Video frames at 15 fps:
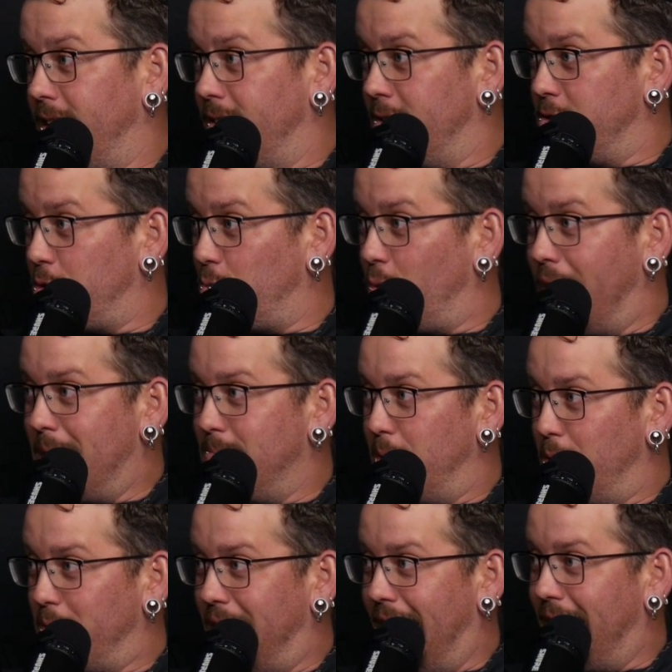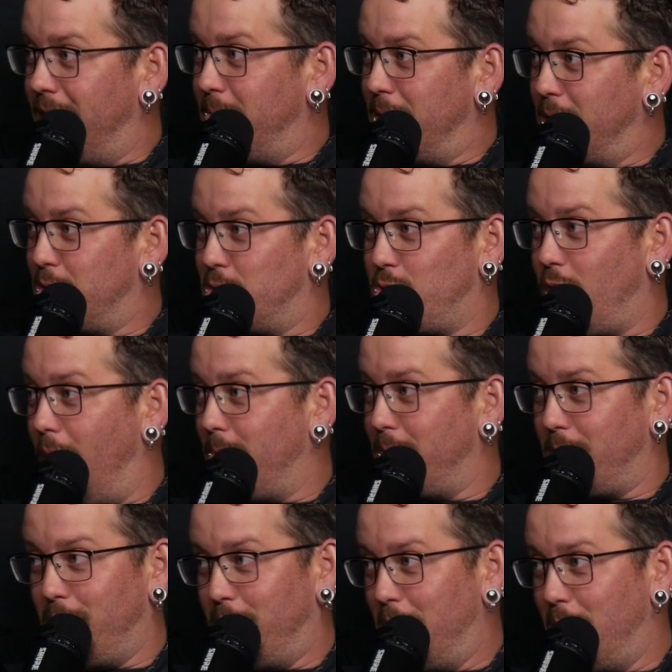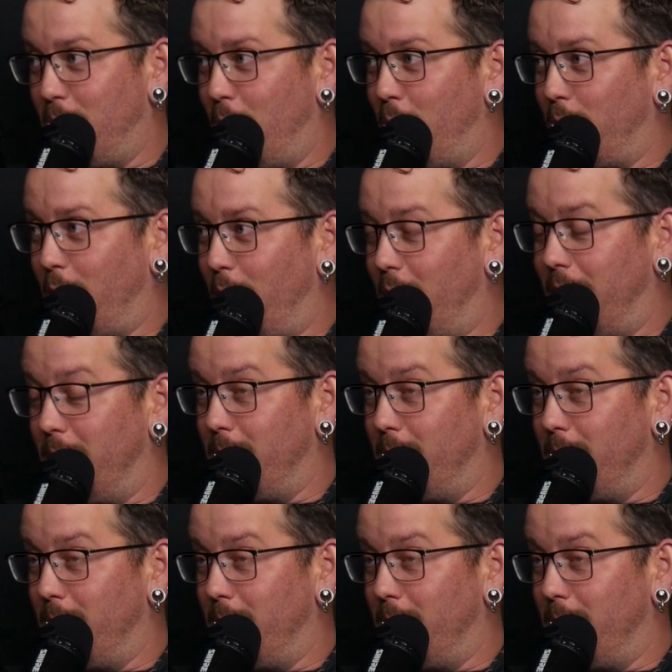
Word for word: There's a rainbow canna, but it's tropical and it won't grow here.